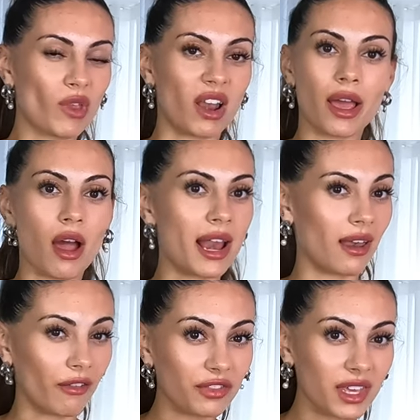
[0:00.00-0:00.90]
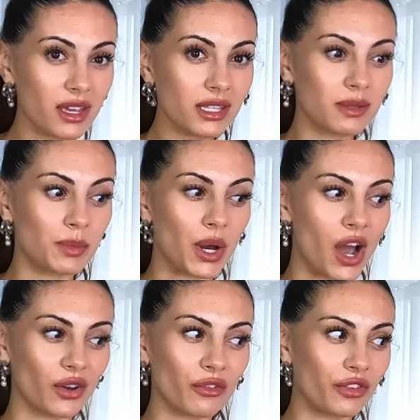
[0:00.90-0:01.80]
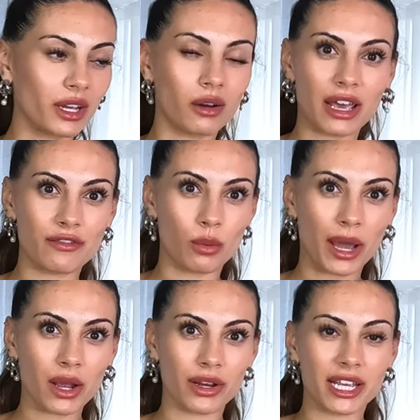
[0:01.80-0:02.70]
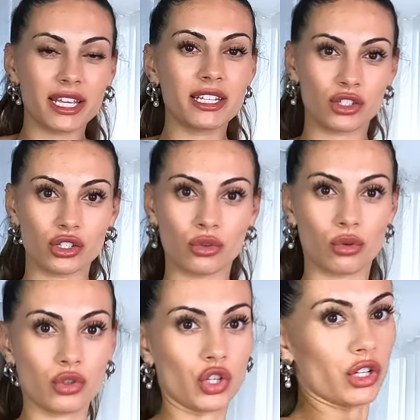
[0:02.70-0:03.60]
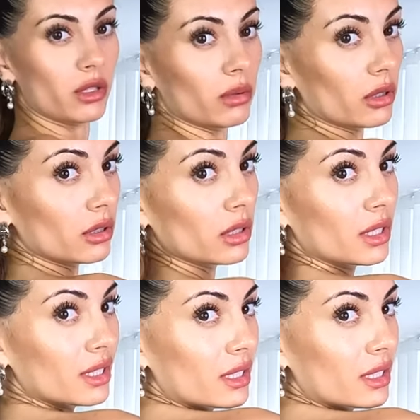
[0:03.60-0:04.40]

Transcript: Like, I love this, but I don't think I'll ever wear it. It is just gorgeous, but